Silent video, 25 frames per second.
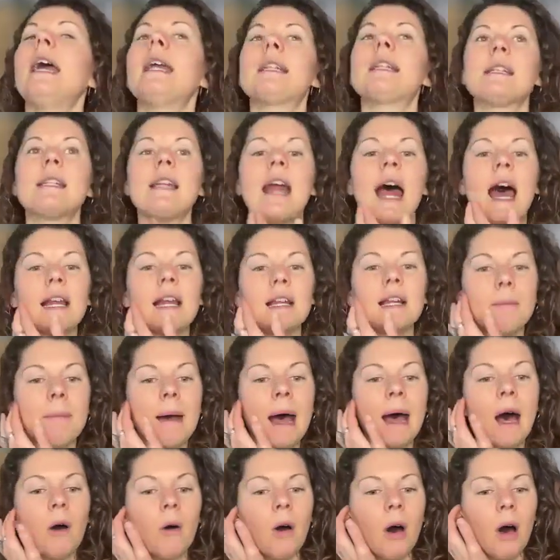It's not
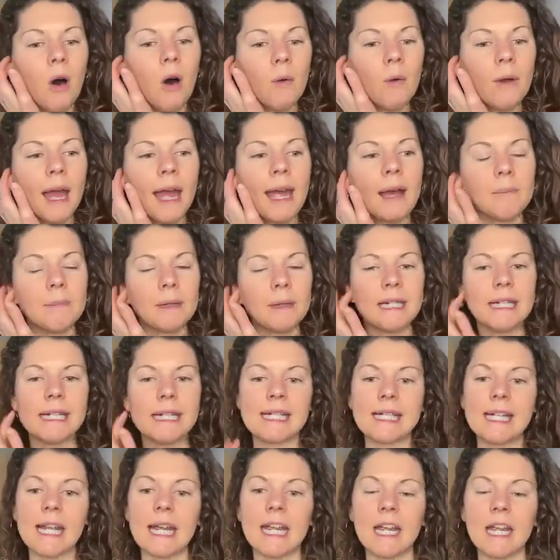about, okay, I'm going
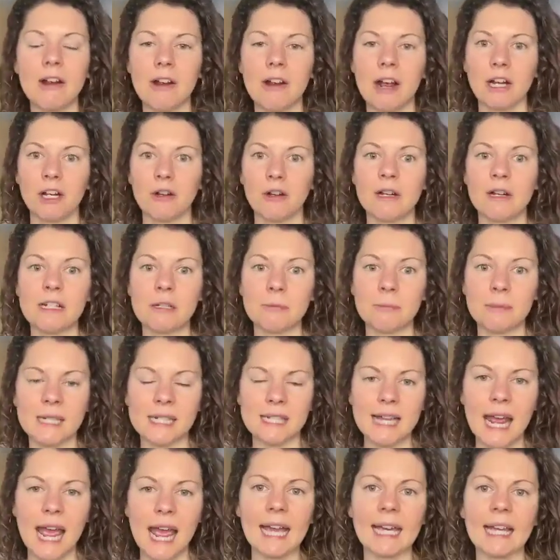to sit here on
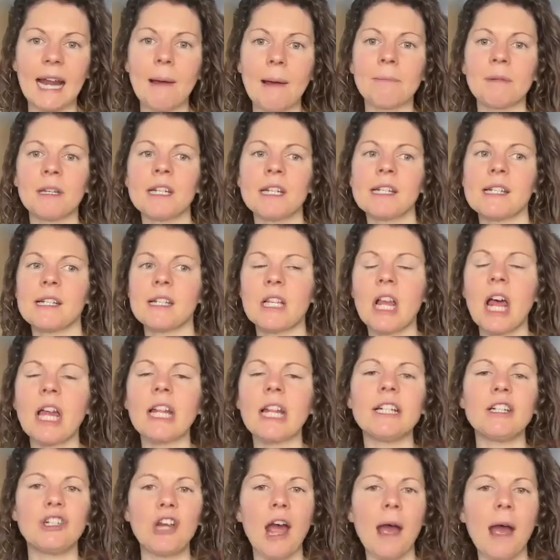Christmas Day and I'm going to
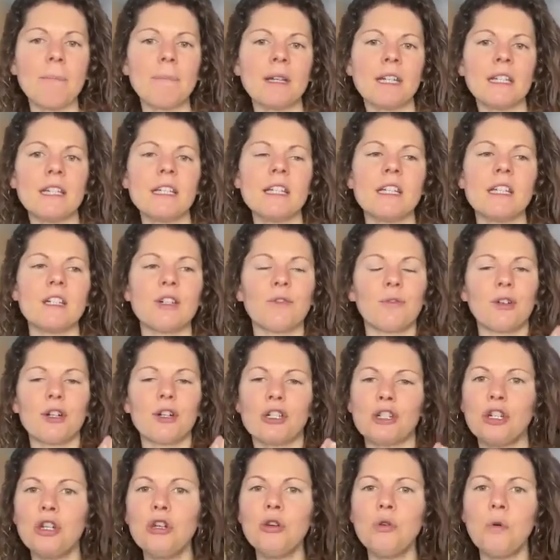study Japanese
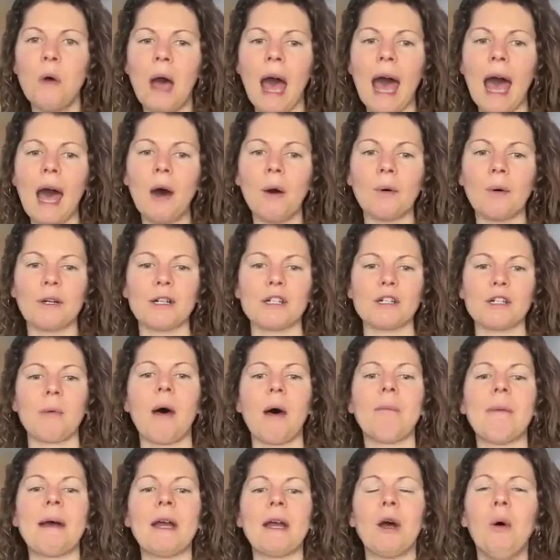for 2 hours
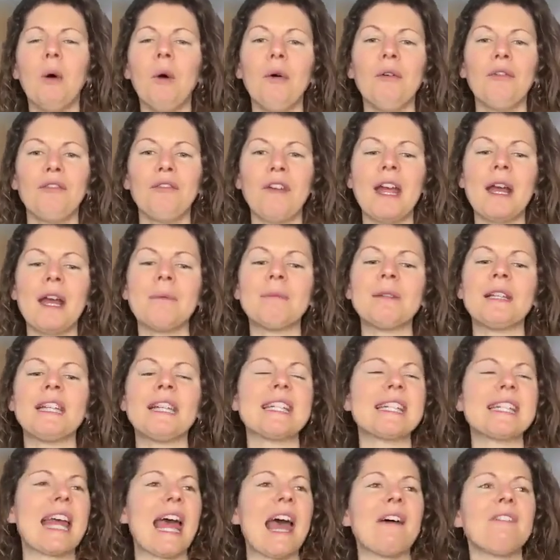while my whole
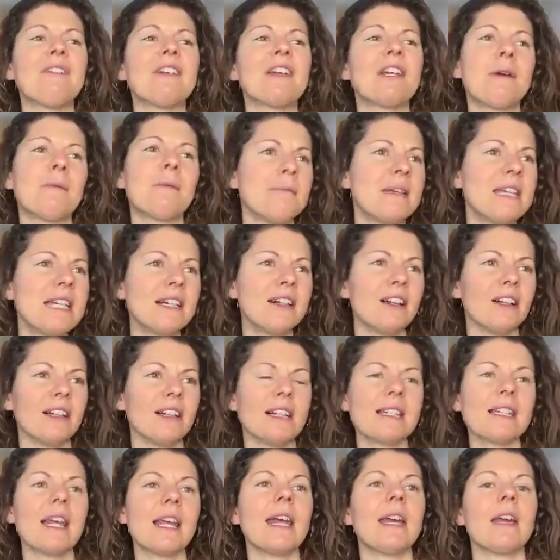family is having a
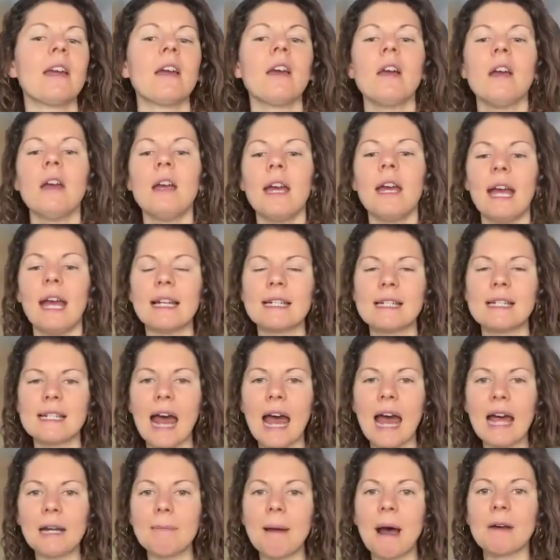meal. It's like, it's
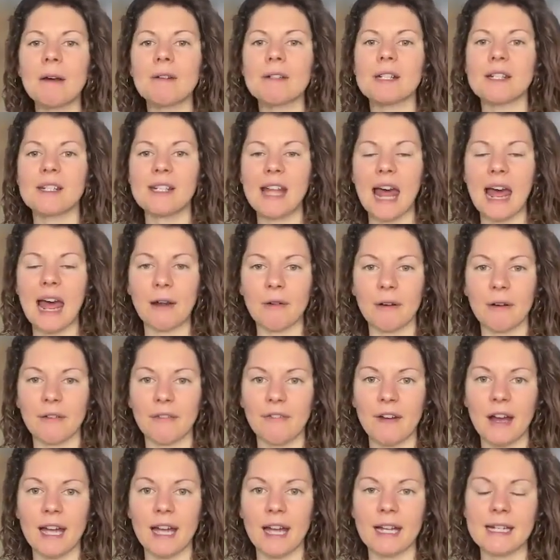not about
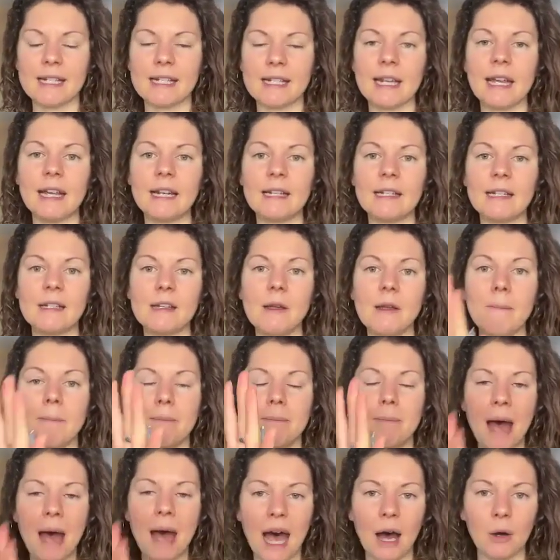sacrifice. It's
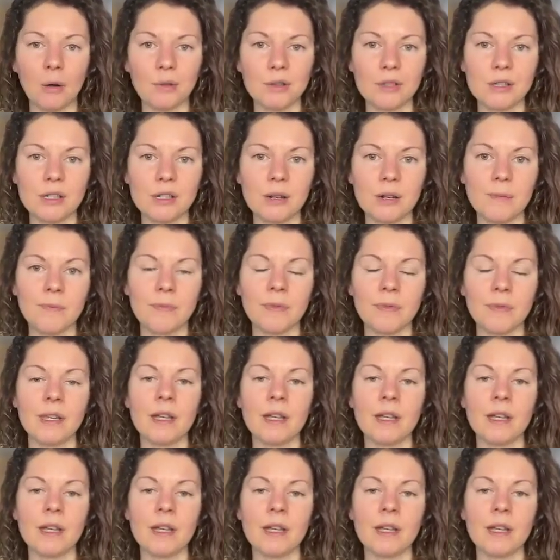about